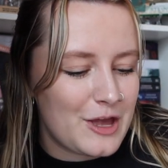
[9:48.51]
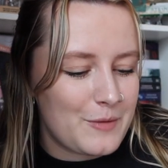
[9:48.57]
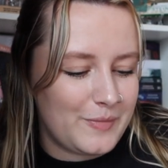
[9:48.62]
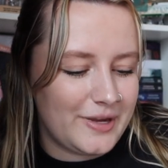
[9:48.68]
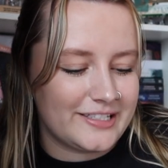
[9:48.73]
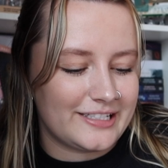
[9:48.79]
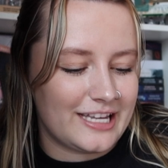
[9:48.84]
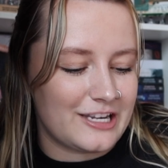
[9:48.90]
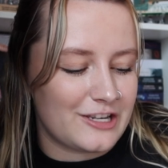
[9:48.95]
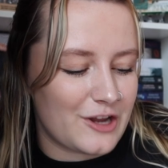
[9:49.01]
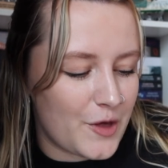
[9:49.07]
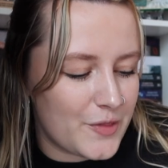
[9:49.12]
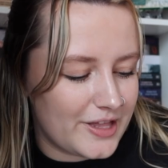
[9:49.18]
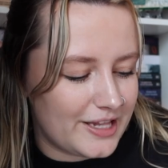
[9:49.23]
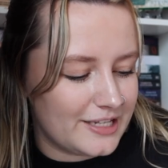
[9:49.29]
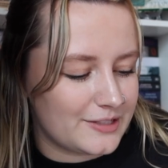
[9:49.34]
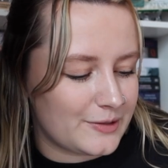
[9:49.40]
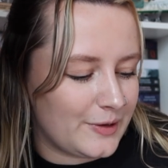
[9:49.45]
because I know
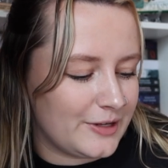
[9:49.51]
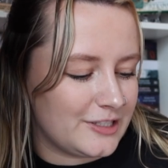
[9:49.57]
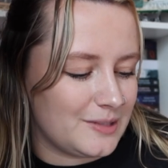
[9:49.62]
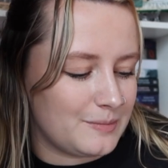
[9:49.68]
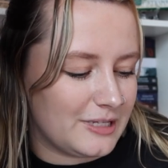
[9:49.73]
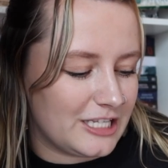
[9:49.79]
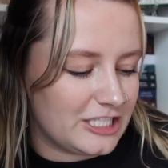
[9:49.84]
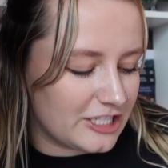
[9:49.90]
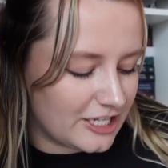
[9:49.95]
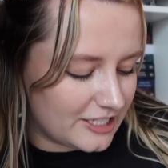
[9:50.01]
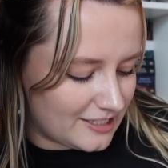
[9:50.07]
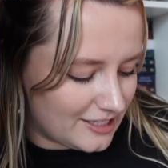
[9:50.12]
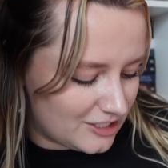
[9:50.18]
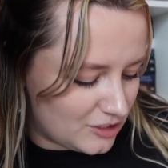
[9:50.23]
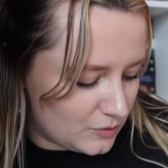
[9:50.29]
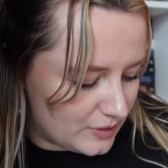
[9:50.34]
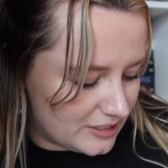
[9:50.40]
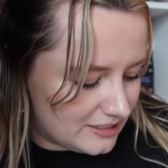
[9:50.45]
that it's going to be just
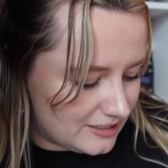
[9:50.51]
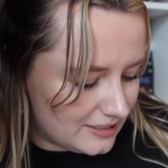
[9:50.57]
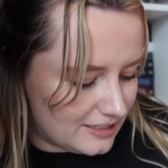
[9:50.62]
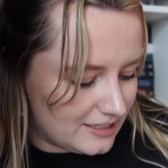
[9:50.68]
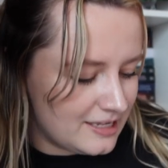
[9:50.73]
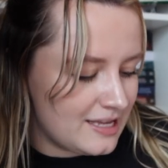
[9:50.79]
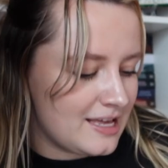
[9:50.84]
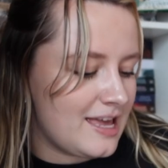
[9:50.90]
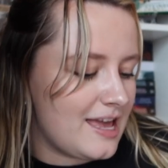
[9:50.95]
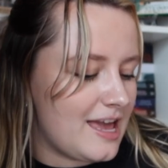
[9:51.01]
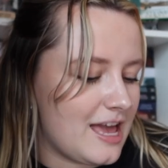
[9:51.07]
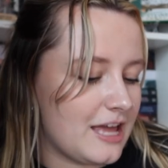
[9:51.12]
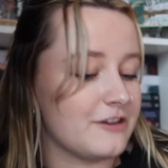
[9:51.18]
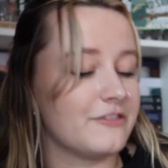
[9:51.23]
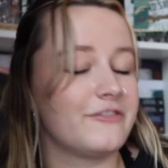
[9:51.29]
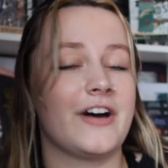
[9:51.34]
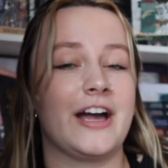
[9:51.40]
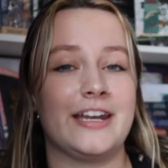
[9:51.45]
as twisted
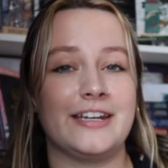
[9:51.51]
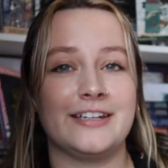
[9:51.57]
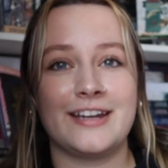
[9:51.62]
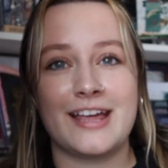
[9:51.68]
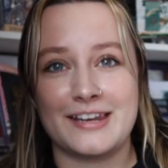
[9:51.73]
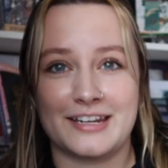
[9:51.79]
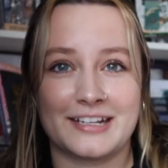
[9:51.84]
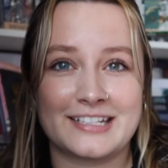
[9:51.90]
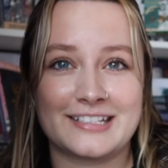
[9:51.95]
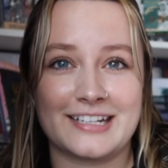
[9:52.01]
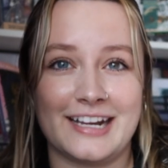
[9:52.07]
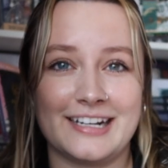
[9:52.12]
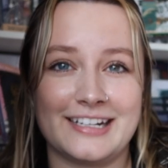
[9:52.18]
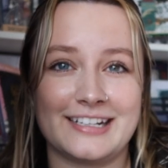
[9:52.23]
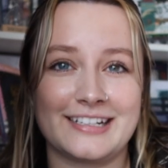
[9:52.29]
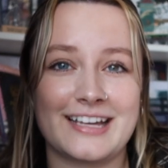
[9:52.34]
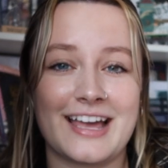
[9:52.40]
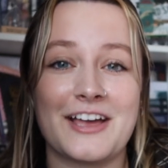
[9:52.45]
and fun and
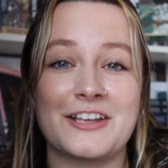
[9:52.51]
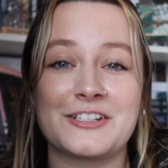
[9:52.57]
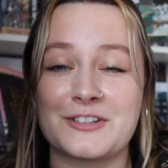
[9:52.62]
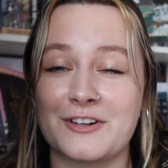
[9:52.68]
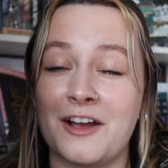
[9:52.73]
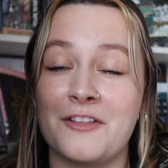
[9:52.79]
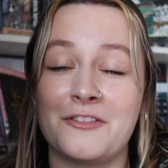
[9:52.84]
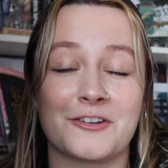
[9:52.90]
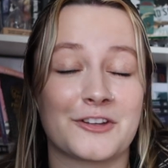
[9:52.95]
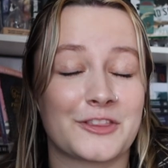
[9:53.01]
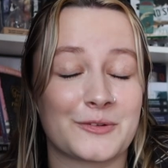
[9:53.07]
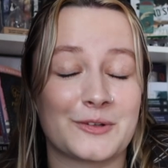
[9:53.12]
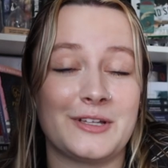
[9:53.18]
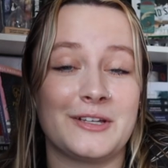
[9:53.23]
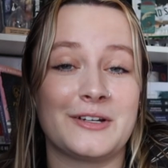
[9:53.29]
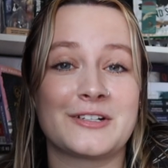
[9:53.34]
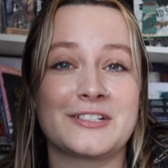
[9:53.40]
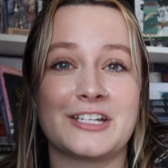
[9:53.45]
exciting as her other
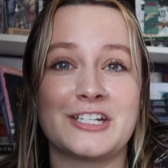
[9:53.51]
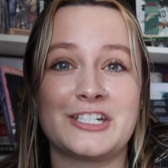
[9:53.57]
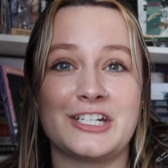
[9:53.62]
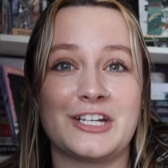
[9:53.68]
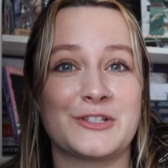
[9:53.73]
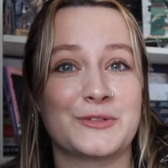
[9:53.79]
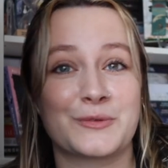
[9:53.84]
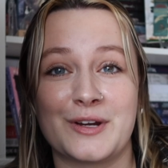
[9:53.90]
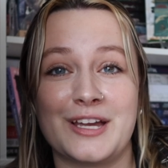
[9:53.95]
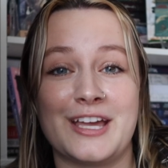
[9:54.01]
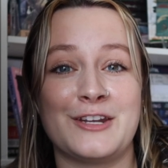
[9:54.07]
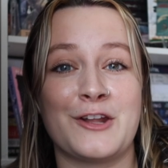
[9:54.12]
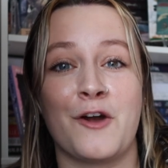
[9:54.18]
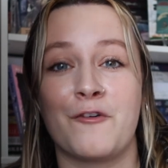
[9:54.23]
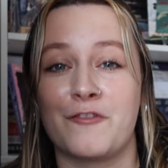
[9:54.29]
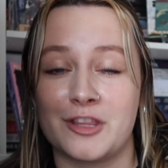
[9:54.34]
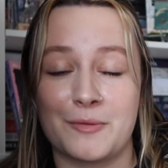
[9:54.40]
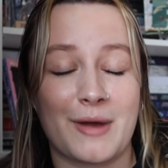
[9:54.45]
thrillers that she has written
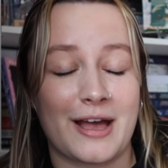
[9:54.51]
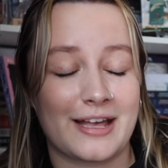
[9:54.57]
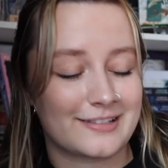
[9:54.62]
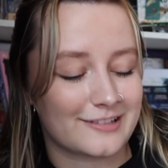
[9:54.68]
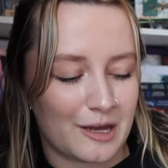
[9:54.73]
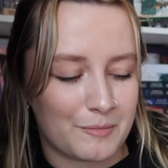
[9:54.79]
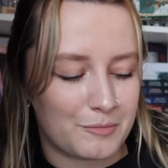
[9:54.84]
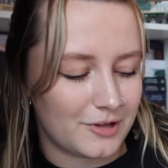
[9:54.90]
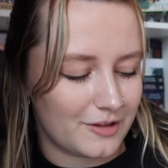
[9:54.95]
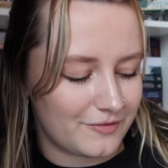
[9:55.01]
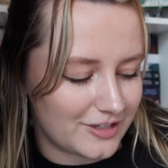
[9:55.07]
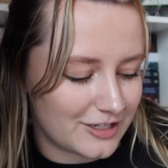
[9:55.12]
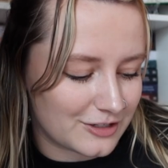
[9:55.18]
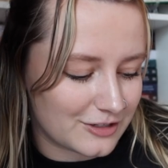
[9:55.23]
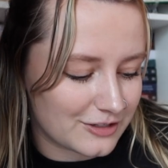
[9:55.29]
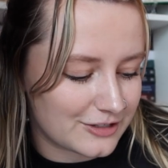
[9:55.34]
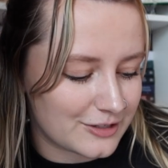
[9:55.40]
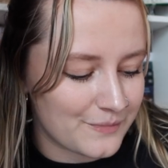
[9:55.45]
over the past couple of
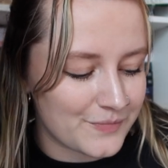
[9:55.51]
years.